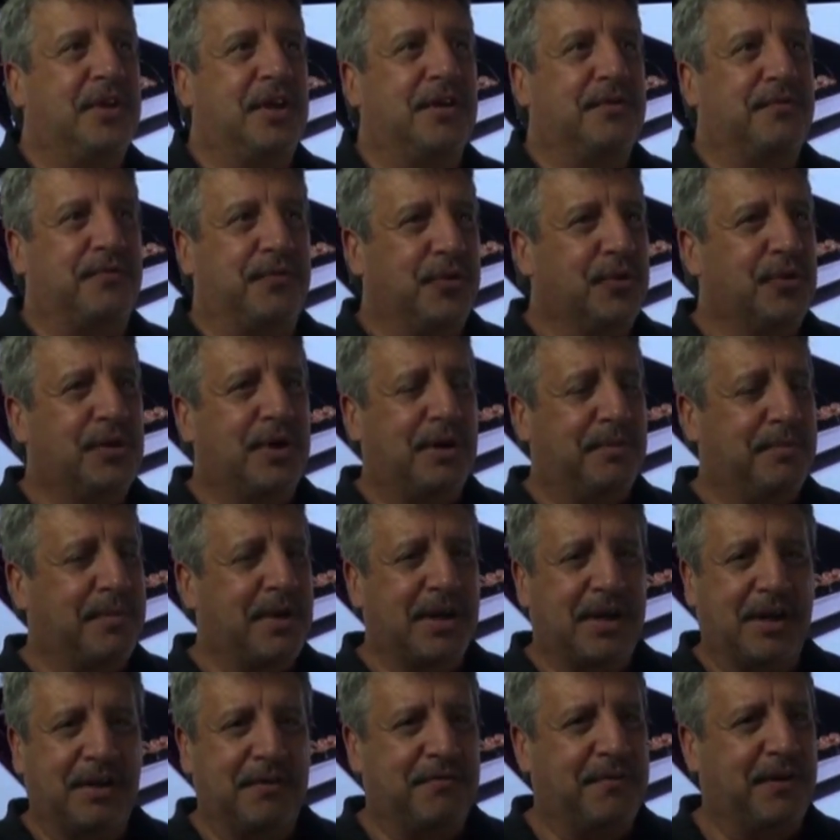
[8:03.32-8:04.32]
if you're not
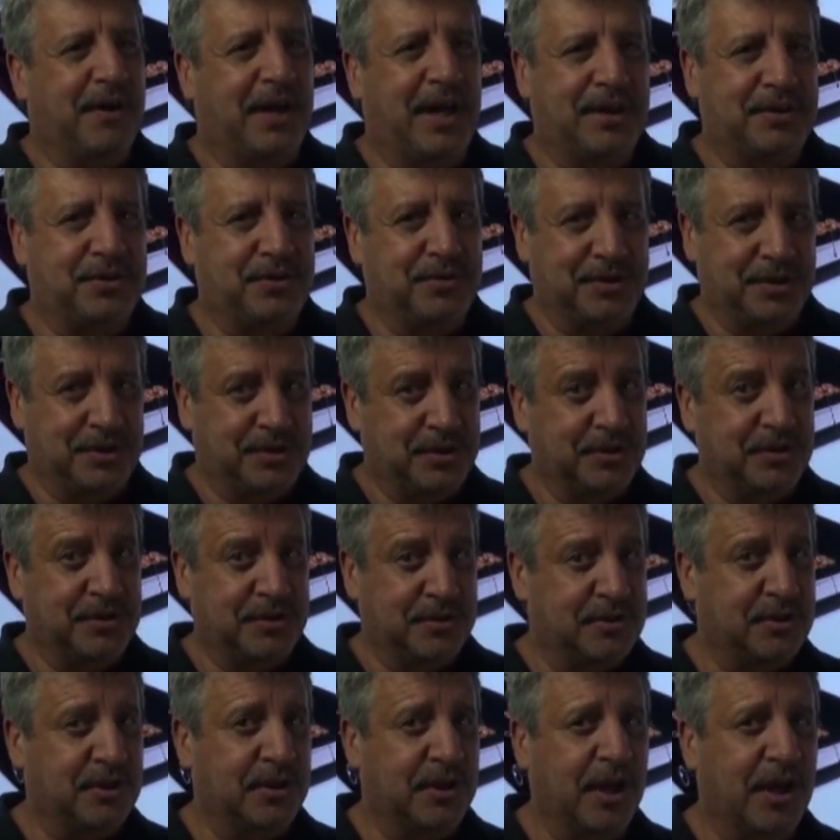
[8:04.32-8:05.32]
making financial
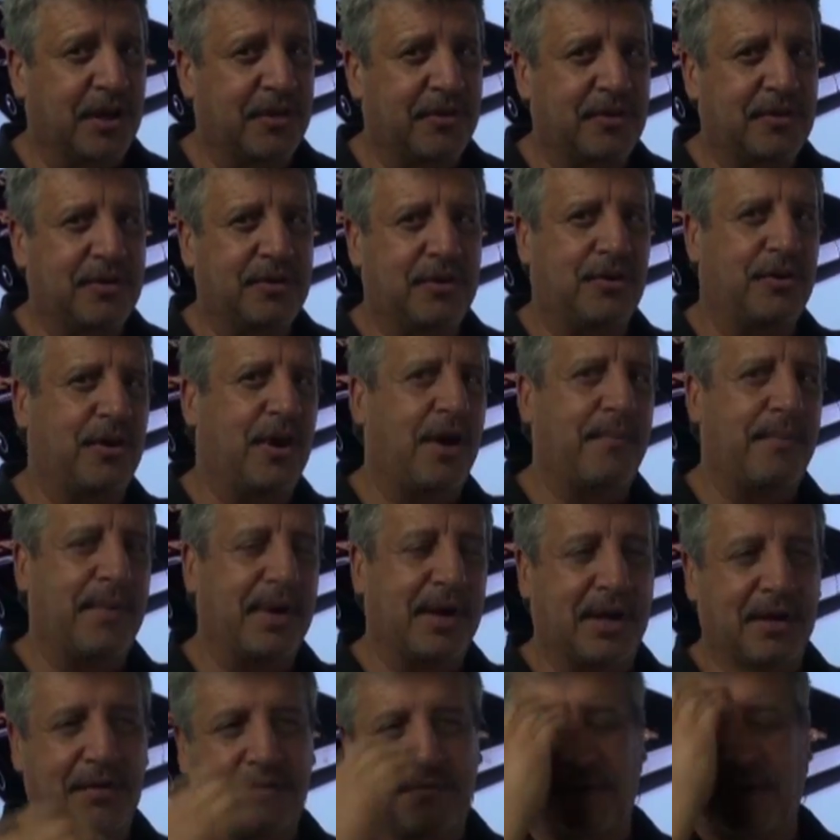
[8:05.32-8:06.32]
decisions together, you're not
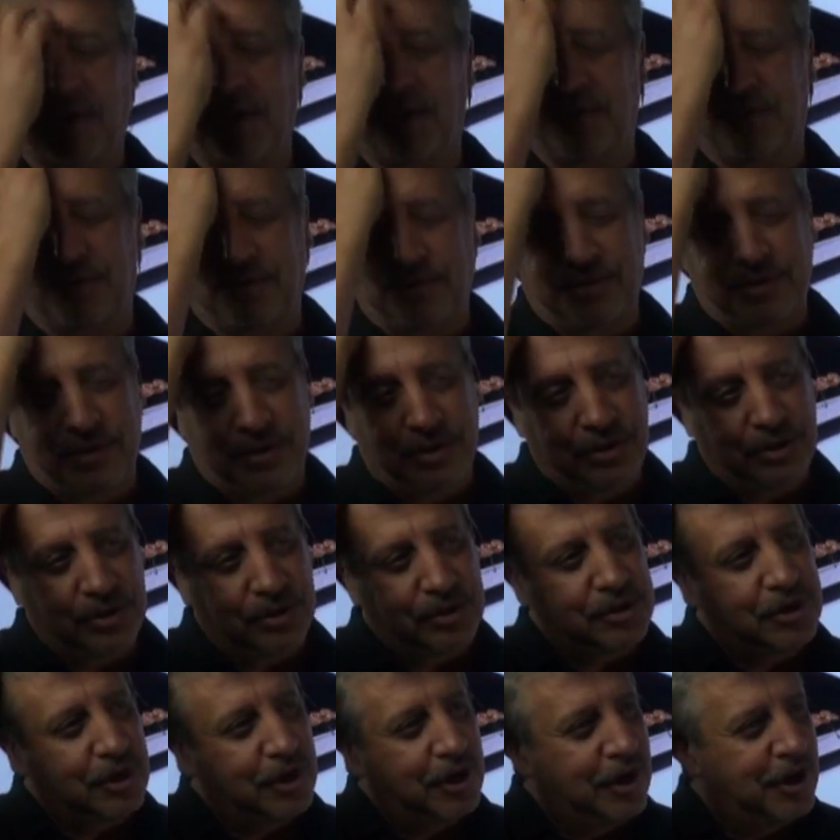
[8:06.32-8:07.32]
making financial
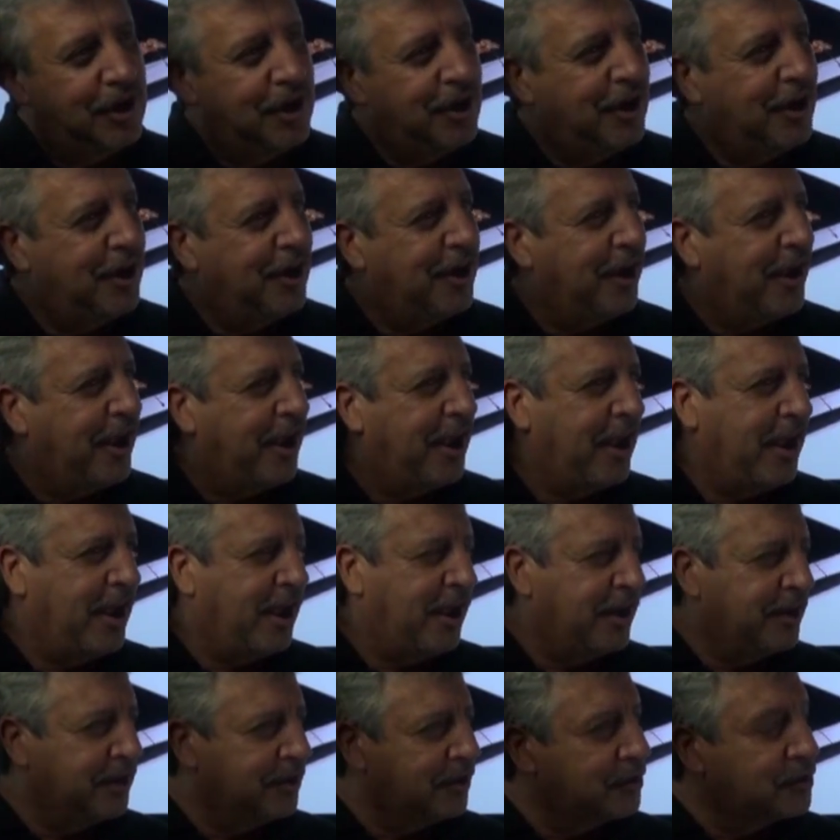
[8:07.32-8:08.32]
decisions,
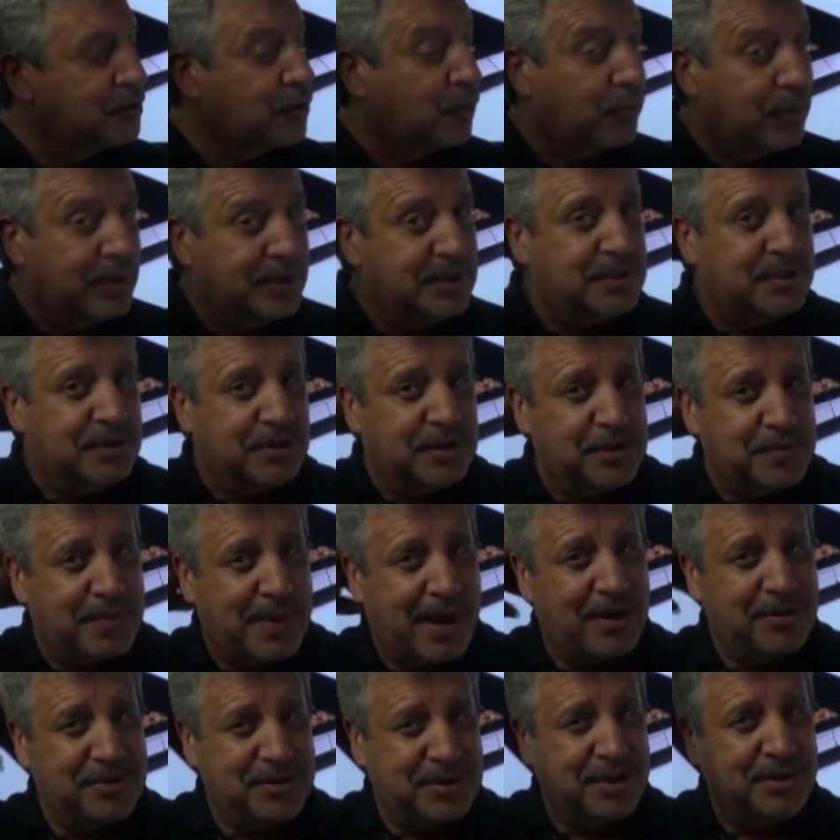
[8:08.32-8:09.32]
and there's a reason the
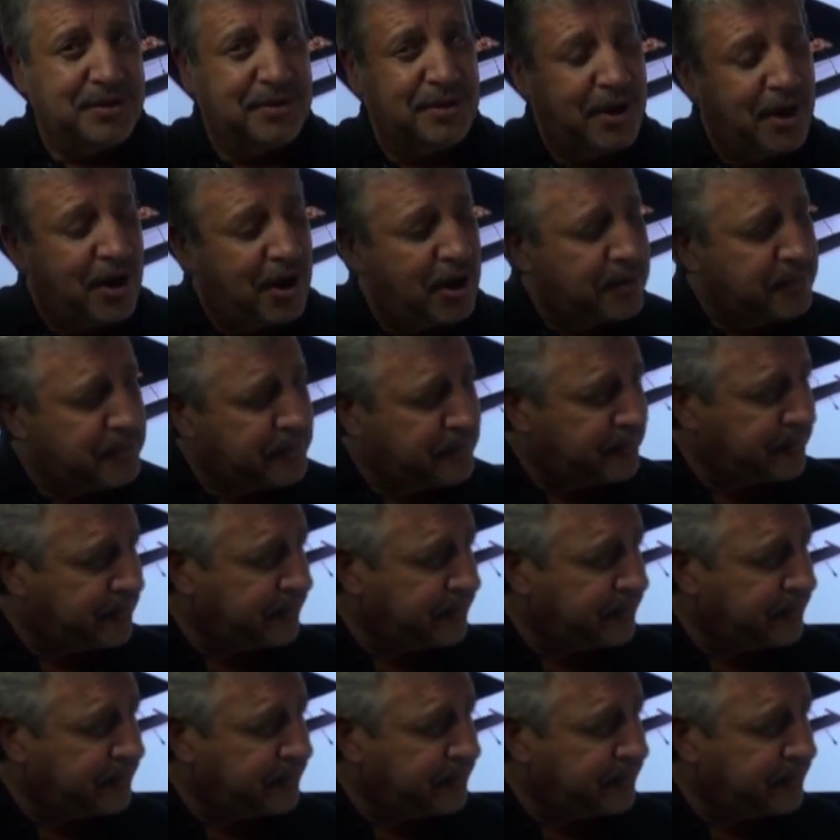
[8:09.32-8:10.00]
spouse ain't there.